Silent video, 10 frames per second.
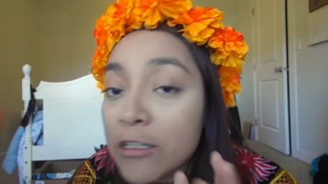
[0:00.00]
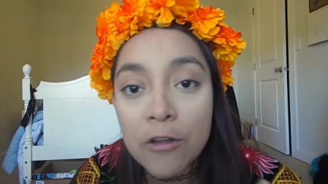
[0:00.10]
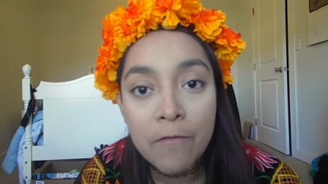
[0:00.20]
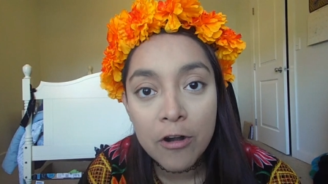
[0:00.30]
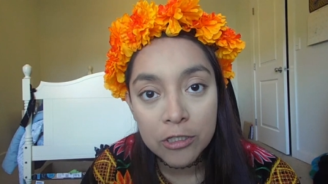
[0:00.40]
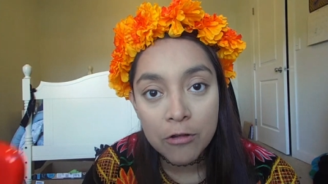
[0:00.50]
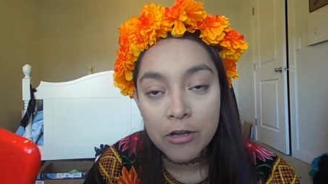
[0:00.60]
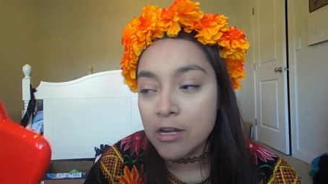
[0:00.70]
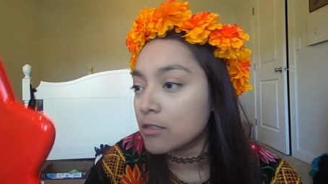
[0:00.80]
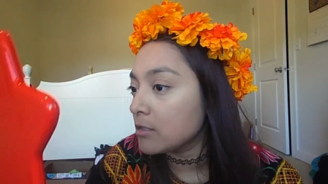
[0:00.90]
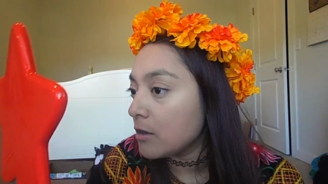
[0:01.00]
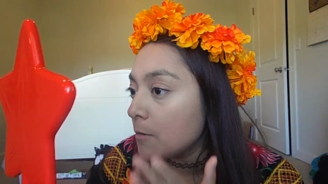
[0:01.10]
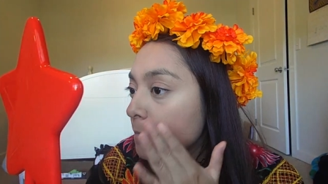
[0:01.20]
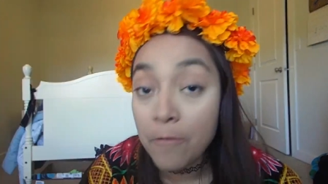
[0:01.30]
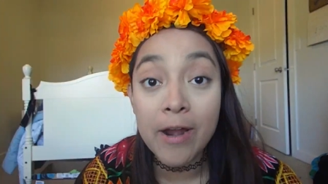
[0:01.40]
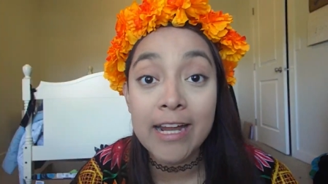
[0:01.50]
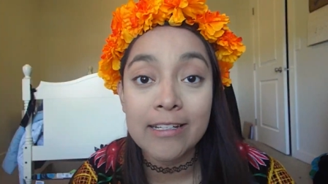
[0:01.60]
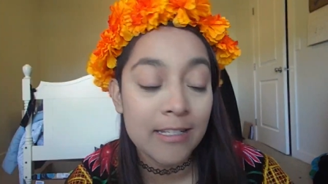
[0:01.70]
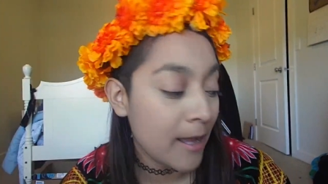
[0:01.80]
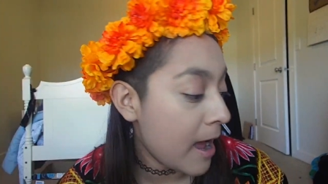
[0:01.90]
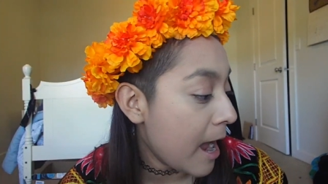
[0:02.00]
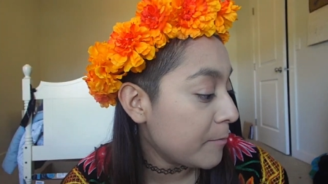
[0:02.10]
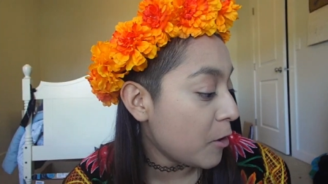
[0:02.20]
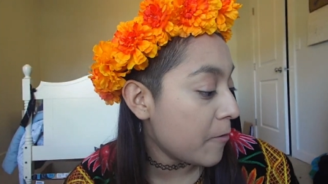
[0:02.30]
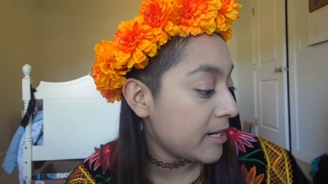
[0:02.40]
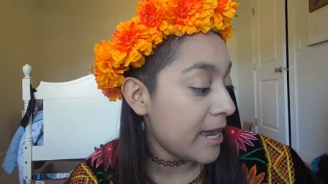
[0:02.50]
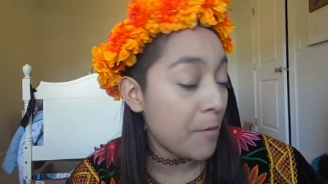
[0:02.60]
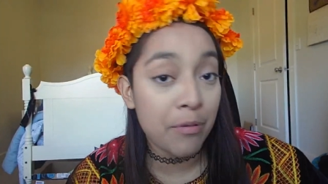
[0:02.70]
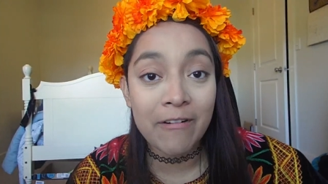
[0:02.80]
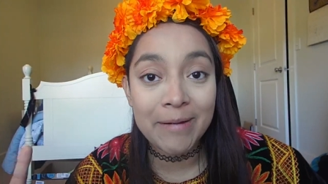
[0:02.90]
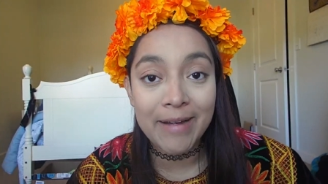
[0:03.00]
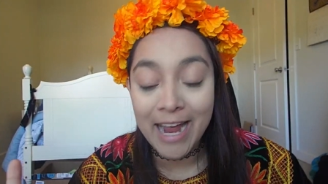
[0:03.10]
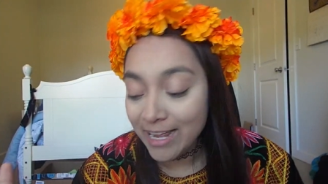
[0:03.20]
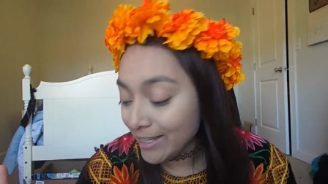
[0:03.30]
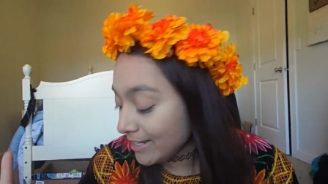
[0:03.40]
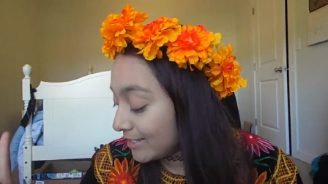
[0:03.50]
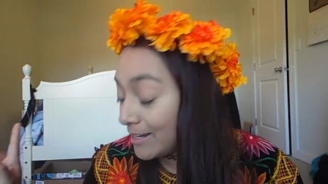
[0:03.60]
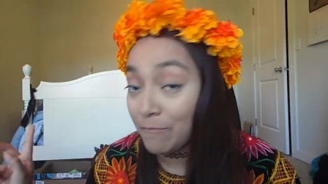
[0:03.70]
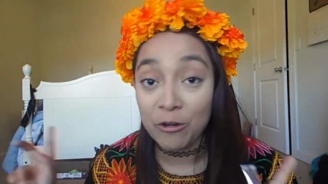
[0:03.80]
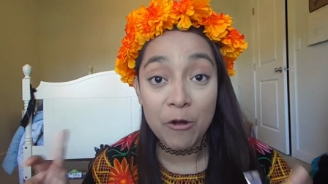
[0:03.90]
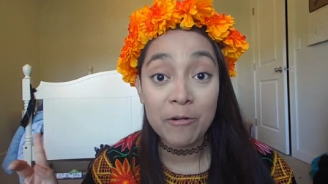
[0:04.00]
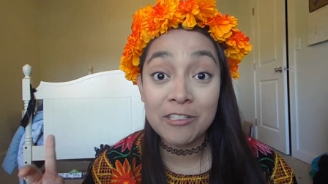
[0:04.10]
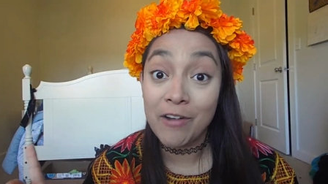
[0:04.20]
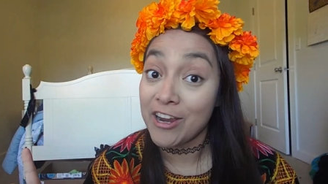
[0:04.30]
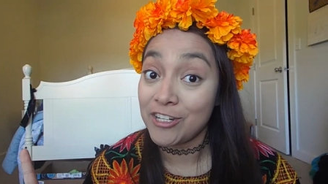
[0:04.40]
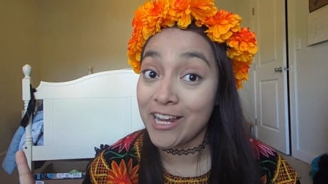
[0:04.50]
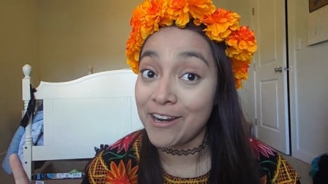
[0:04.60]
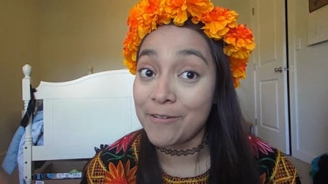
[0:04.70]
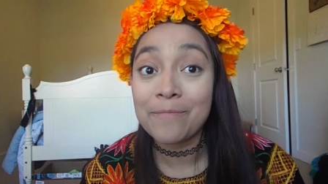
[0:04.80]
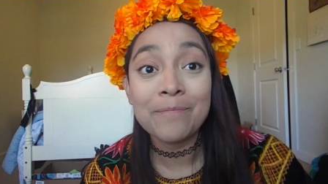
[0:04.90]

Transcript: But so far so good, so. All right, I'm going to now prime my eyelids and then we'll go into eyeshadow.